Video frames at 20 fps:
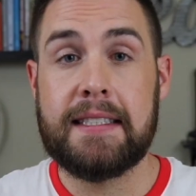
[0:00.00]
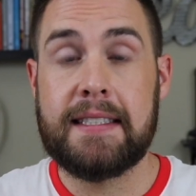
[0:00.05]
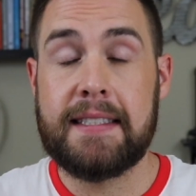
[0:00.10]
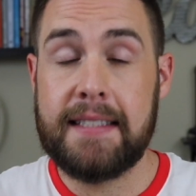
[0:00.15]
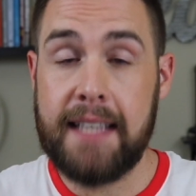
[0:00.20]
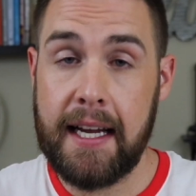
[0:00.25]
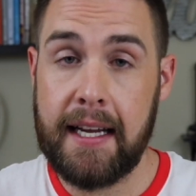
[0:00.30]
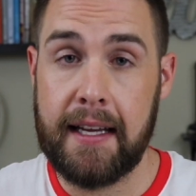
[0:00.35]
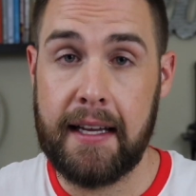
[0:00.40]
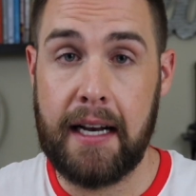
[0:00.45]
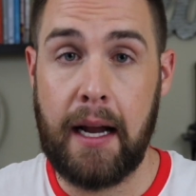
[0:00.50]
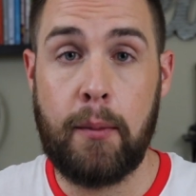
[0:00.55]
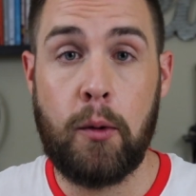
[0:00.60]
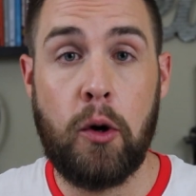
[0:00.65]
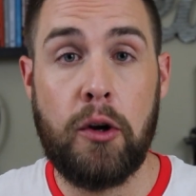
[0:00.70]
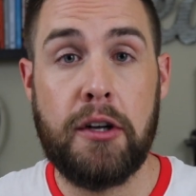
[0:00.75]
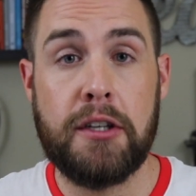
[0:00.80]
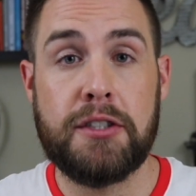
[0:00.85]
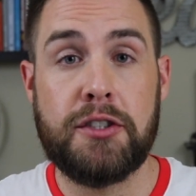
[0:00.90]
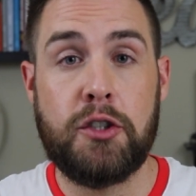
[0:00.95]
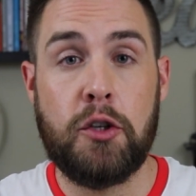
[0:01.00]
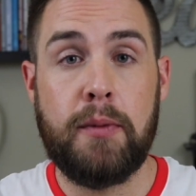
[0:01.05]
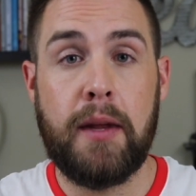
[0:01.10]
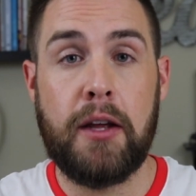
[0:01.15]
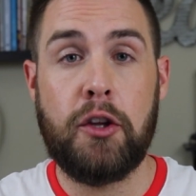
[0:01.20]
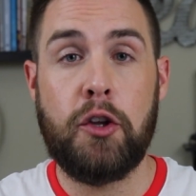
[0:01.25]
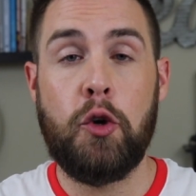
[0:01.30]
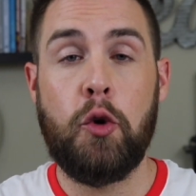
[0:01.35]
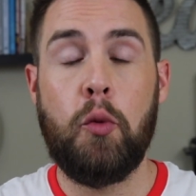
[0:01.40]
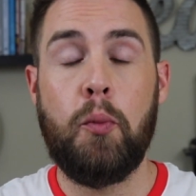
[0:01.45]
Second, I'm going to assume
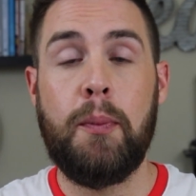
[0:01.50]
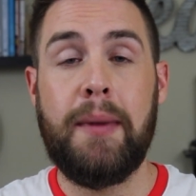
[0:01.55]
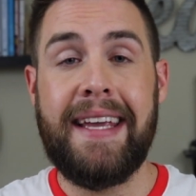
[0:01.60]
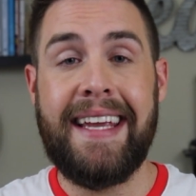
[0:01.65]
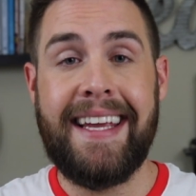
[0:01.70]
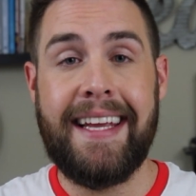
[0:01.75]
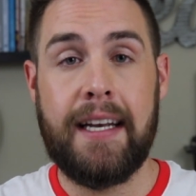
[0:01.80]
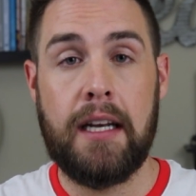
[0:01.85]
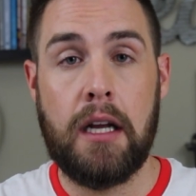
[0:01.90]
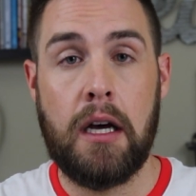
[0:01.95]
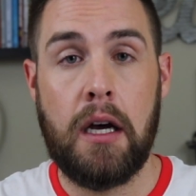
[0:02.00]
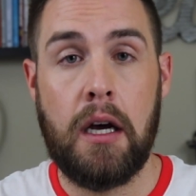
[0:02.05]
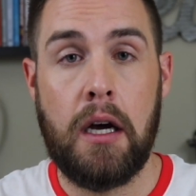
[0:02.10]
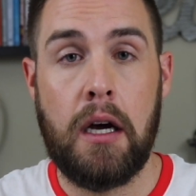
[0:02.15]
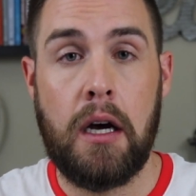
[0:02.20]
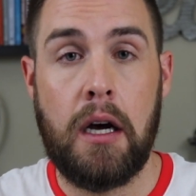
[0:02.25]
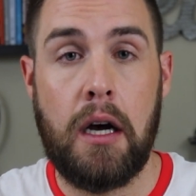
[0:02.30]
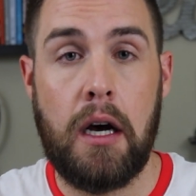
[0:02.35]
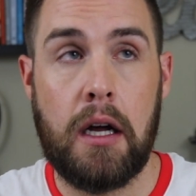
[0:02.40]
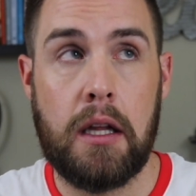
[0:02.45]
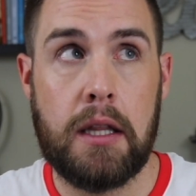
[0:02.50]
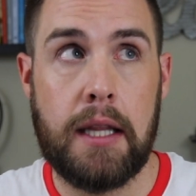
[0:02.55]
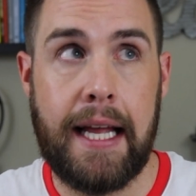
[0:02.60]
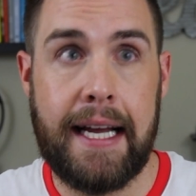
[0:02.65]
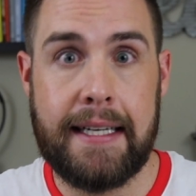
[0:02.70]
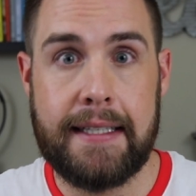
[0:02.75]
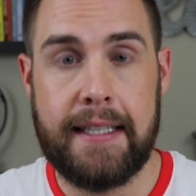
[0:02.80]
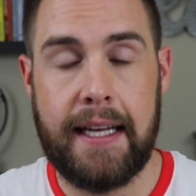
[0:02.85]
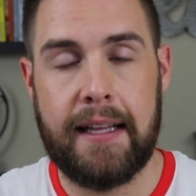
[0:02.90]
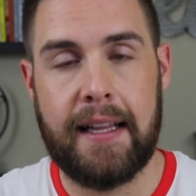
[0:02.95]
that you mean a
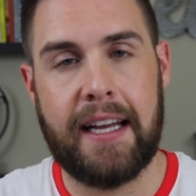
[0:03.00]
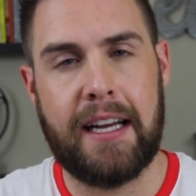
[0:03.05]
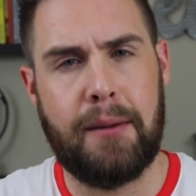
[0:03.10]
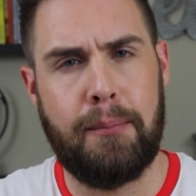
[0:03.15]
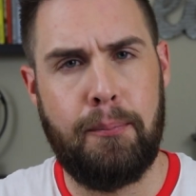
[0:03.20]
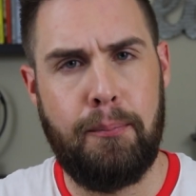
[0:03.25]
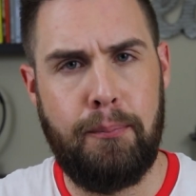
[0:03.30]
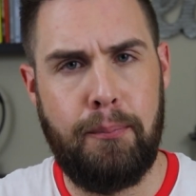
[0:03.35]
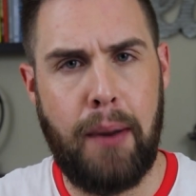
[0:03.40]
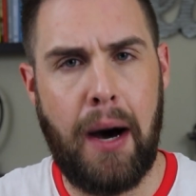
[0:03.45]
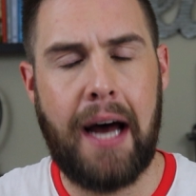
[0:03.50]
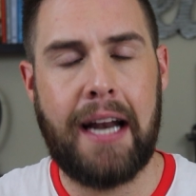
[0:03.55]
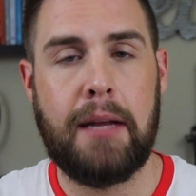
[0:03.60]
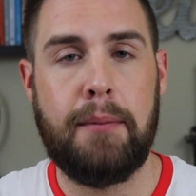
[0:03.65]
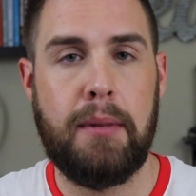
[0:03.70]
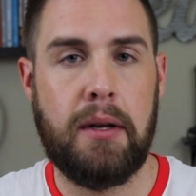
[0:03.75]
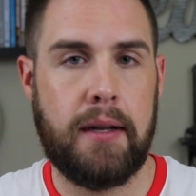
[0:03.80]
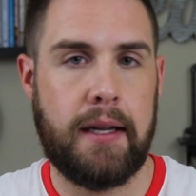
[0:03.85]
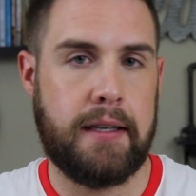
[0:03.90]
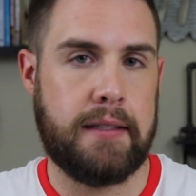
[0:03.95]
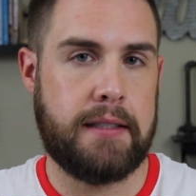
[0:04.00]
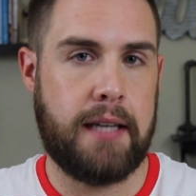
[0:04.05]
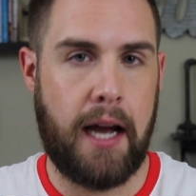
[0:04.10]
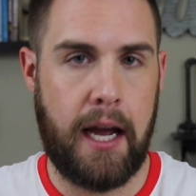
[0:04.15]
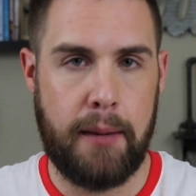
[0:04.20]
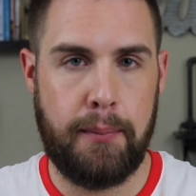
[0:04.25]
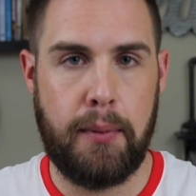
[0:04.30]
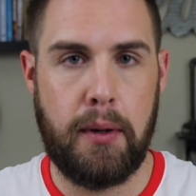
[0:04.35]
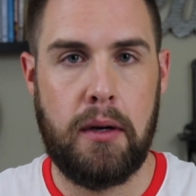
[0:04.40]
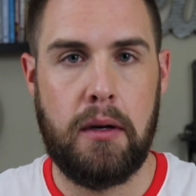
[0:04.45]
leg day, like a bodybuilding
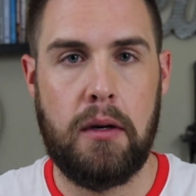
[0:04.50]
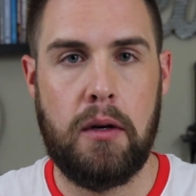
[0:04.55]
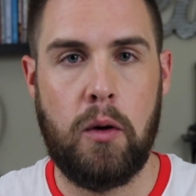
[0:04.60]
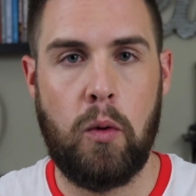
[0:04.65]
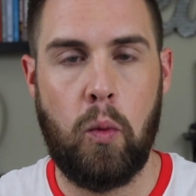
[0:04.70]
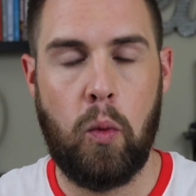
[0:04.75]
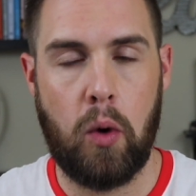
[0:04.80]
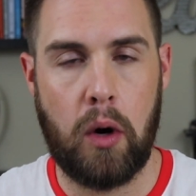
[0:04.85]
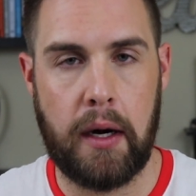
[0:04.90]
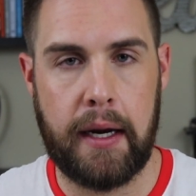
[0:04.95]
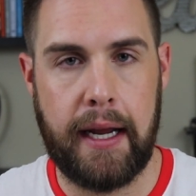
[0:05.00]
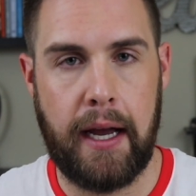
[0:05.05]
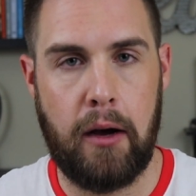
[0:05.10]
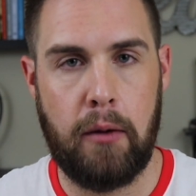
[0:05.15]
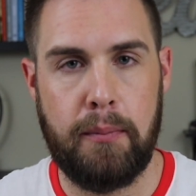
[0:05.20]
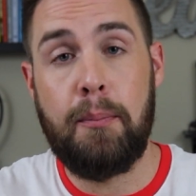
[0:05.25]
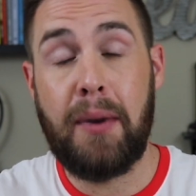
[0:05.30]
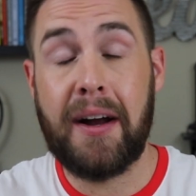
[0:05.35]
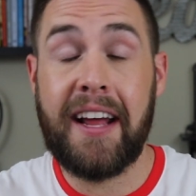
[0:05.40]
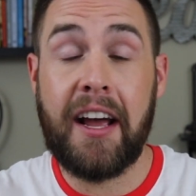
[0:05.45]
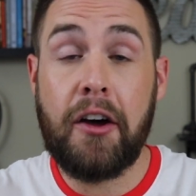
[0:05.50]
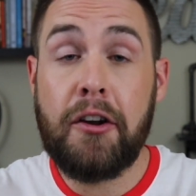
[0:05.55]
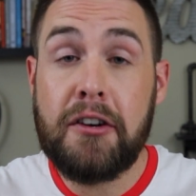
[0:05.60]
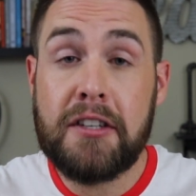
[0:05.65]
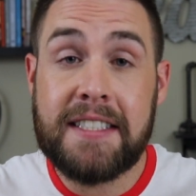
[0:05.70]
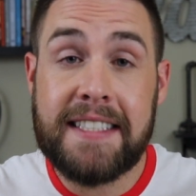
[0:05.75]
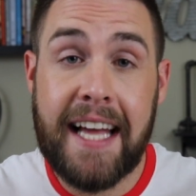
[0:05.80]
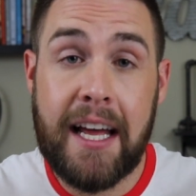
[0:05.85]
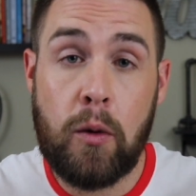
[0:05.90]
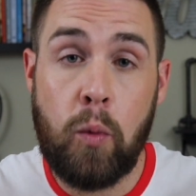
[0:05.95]
type workout. But I
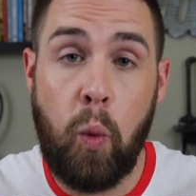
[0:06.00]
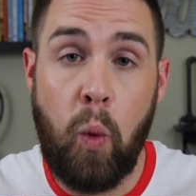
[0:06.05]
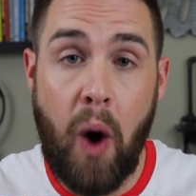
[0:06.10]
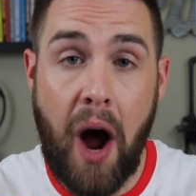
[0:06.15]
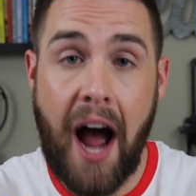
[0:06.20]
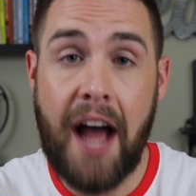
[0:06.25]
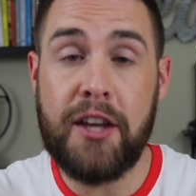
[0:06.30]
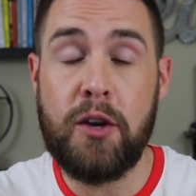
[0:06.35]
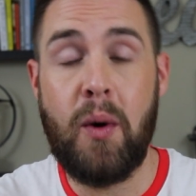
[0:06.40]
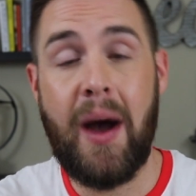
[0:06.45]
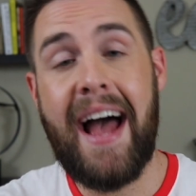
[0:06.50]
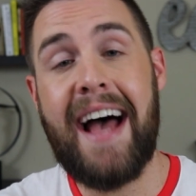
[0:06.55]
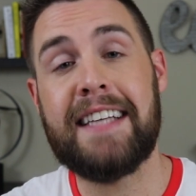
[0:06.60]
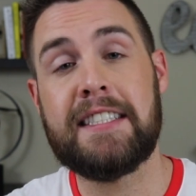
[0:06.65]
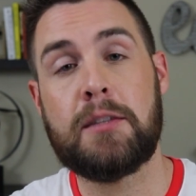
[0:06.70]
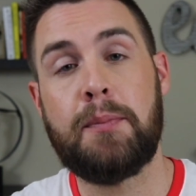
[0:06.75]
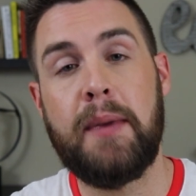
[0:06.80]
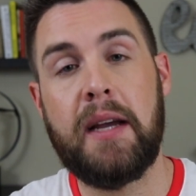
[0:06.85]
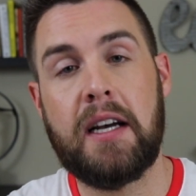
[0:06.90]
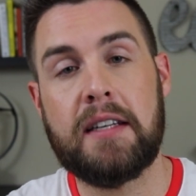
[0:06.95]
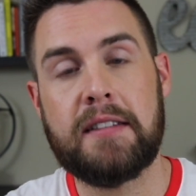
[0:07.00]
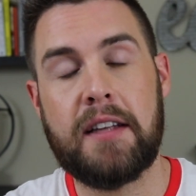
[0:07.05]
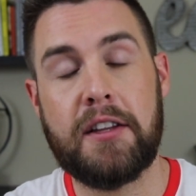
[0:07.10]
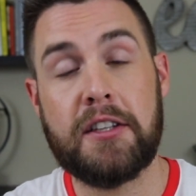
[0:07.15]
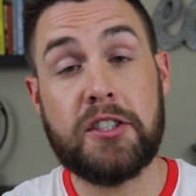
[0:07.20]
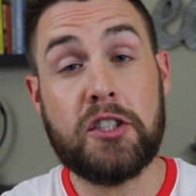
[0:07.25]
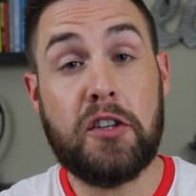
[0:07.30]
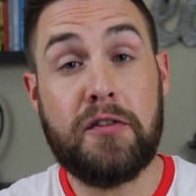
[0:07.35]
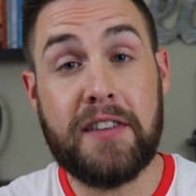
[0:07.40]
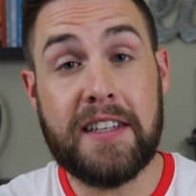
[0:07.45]
understand why you ask, because on the
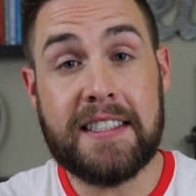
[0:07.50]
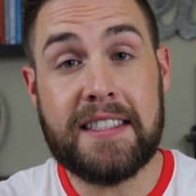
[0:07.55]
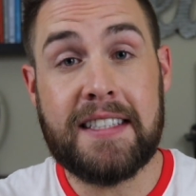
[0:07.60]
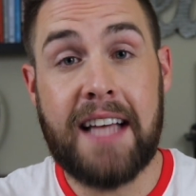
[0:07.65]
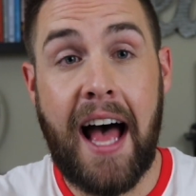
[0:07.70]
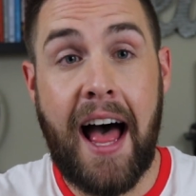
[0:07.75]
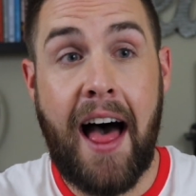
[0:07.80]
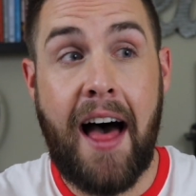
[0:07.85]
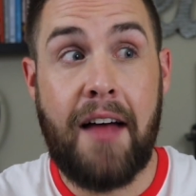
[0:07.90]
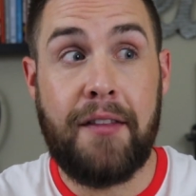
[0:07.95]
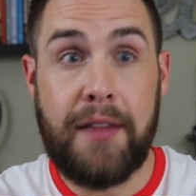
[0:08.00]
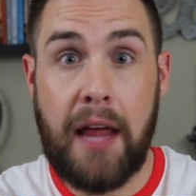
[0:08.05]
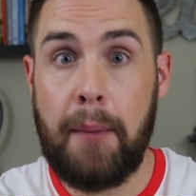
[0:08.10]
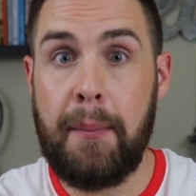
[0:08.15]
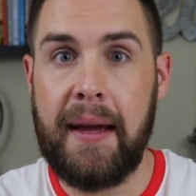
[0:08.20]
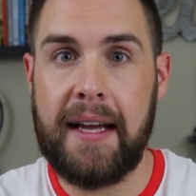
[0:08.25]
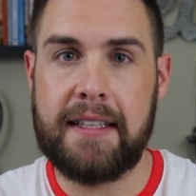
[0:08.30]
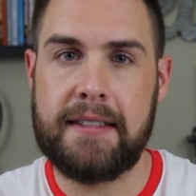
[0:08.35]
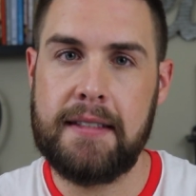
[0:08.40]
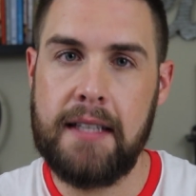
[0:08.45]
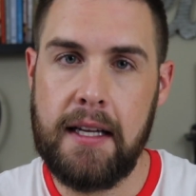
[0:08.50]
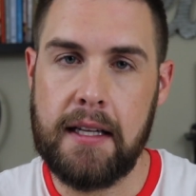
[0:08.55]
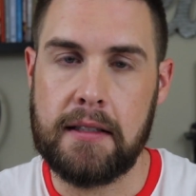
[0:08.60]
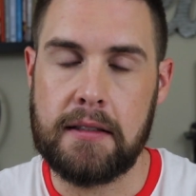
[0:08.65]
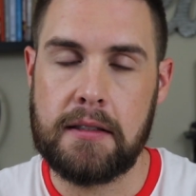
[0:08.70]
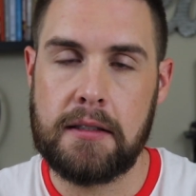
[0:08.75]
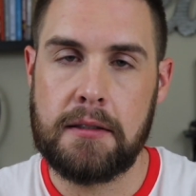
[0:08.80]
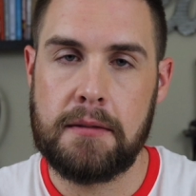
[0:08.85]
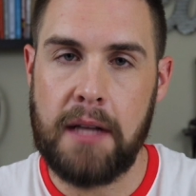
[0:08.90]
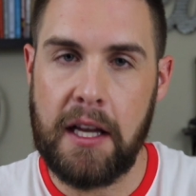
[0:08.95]
surface, that makes
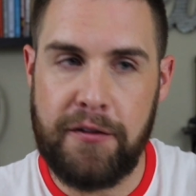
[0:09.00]
sense.